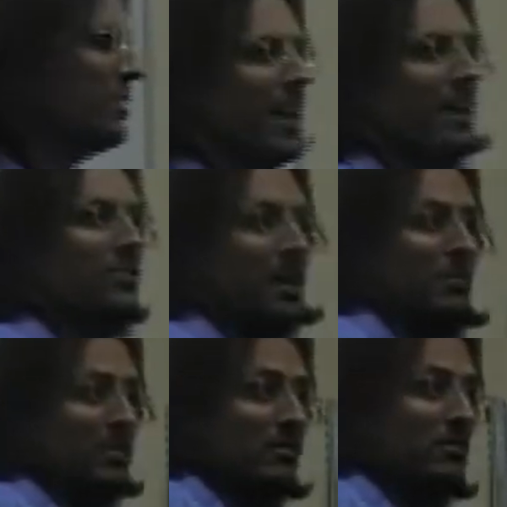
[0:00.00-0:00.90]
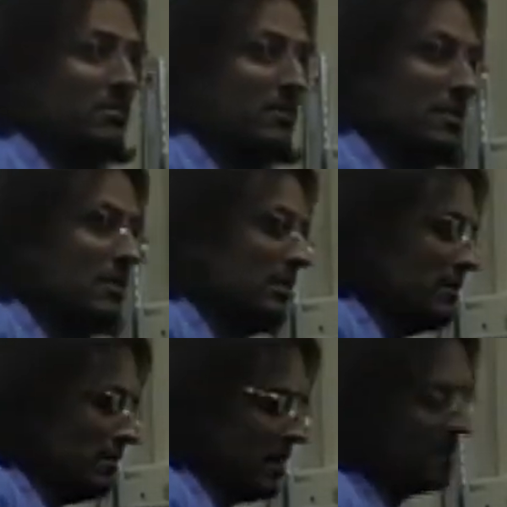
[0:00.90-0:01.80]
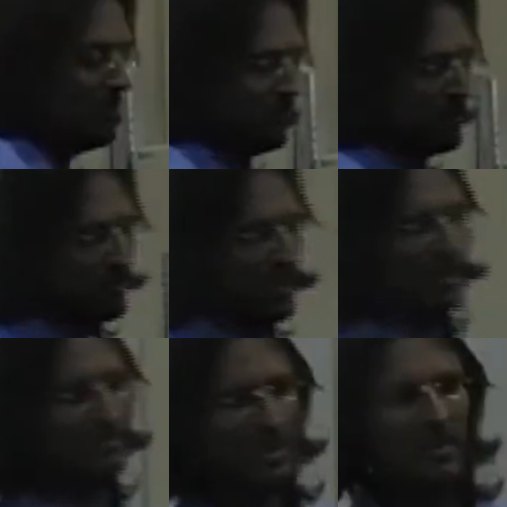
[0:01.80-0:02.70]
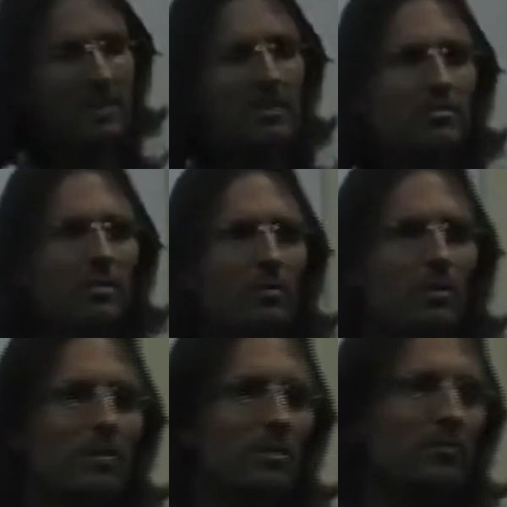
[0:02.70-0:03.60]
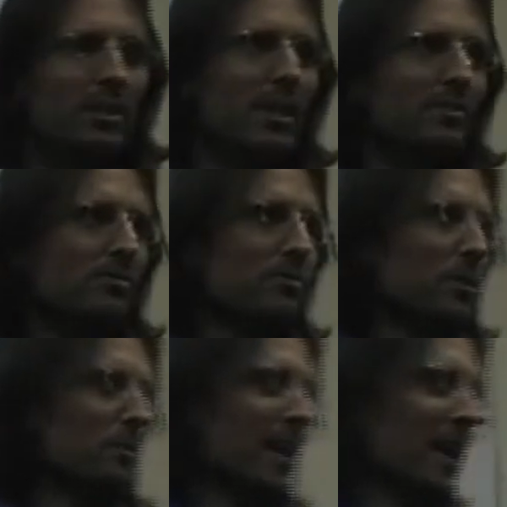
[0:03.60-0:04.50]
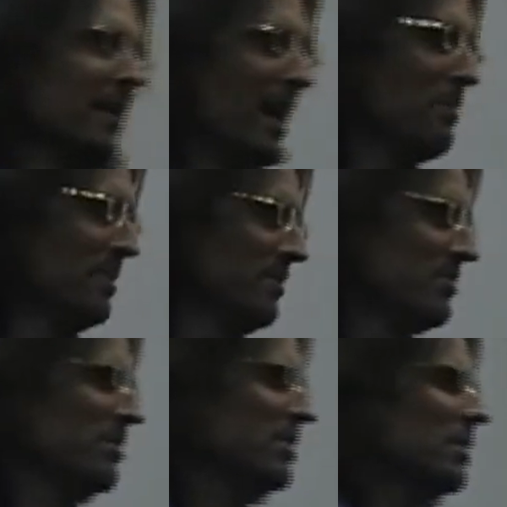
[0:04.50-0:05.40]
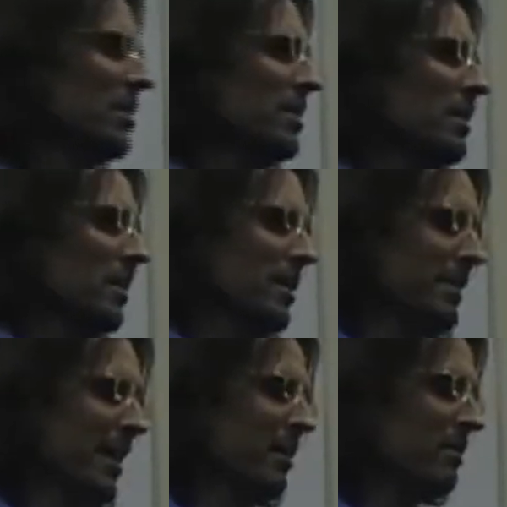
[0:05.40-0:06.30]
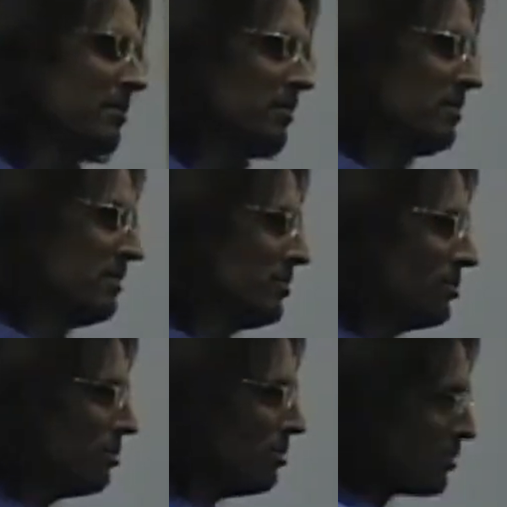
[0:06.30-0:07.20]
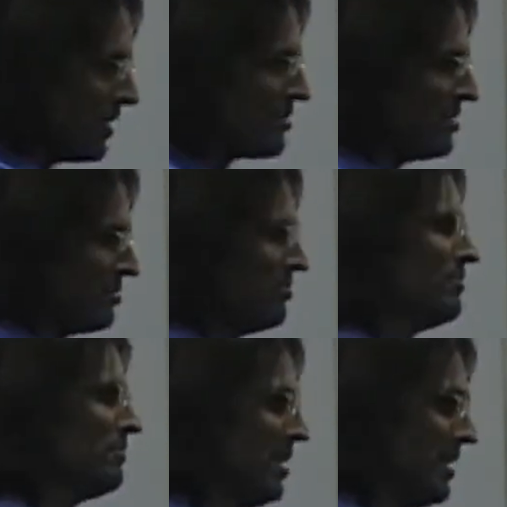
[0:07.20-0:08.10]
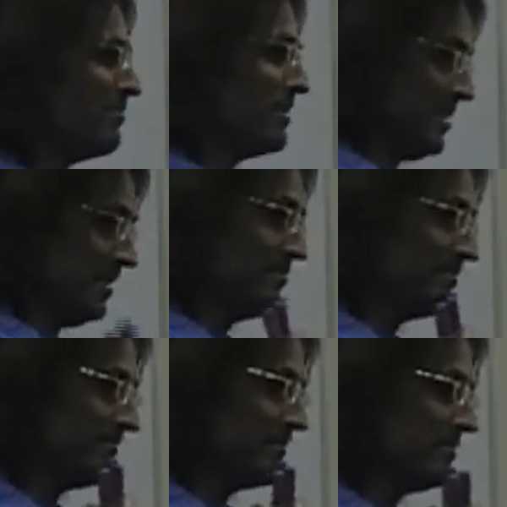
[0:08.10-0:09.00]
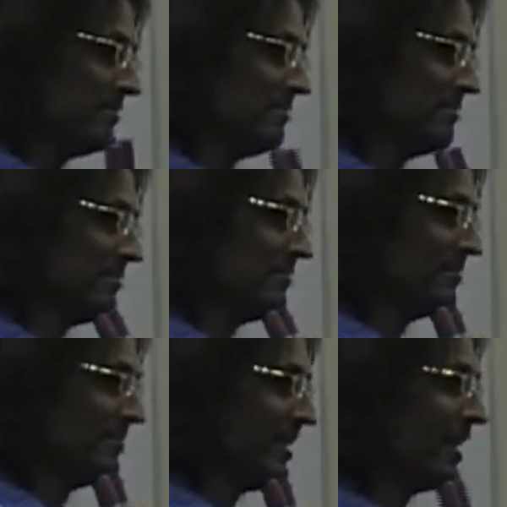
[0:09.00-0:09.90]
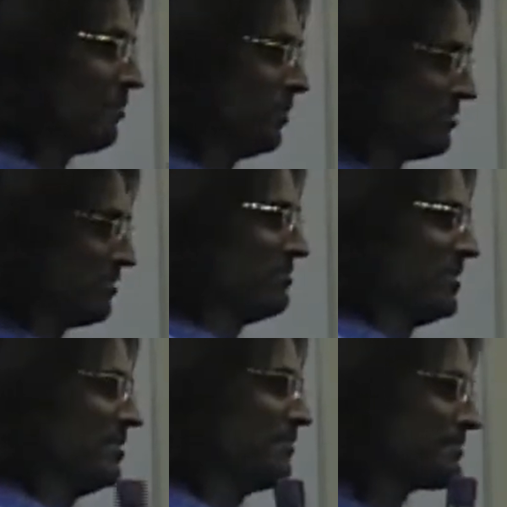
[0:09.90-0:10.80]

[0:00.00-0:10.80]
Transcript: you gauge happiness? Yeah. yeah. for a start. So, so let's talk about happiness. Now, your question is driven by a fear. Yes. What's the fear?